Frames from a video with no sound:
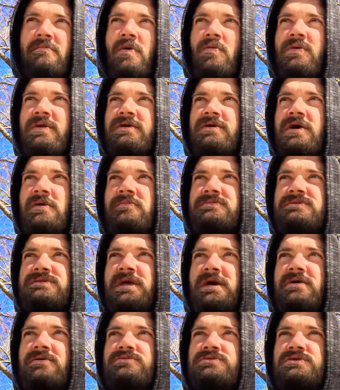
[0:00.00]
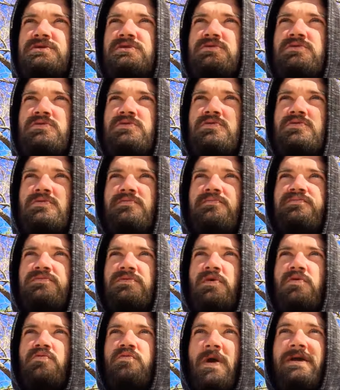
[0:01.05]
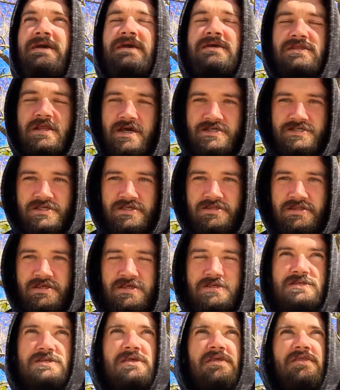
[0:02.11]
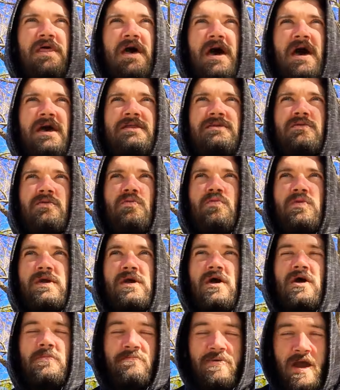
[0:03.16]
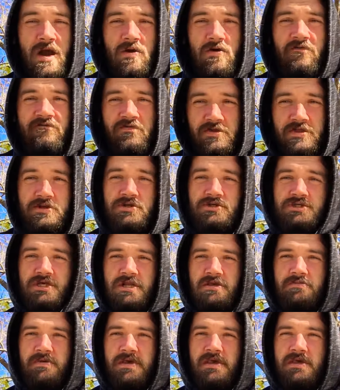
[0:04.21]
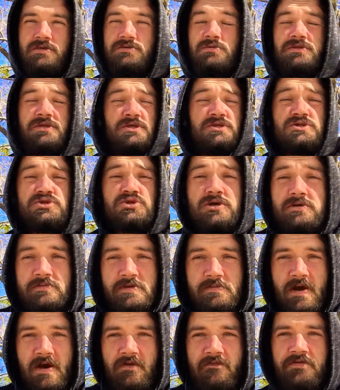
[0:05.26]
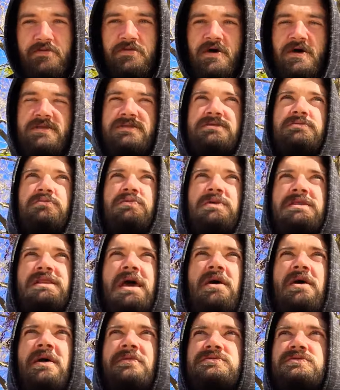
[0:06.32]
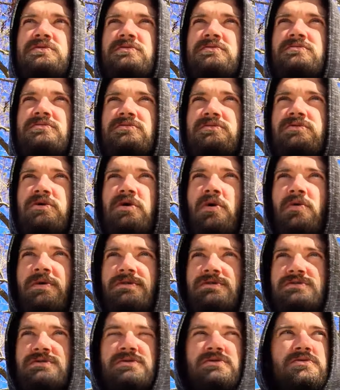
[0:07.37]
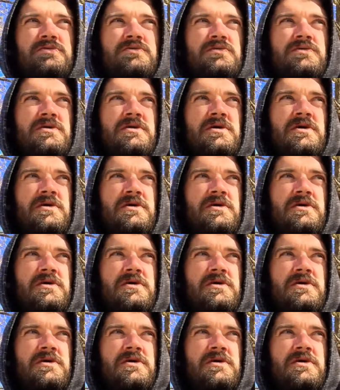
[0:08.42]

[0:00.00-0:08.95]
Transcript: But when it comes down to recognizing this, that we are powerful energetic beings with extremely powerful thoughts, we now have to go into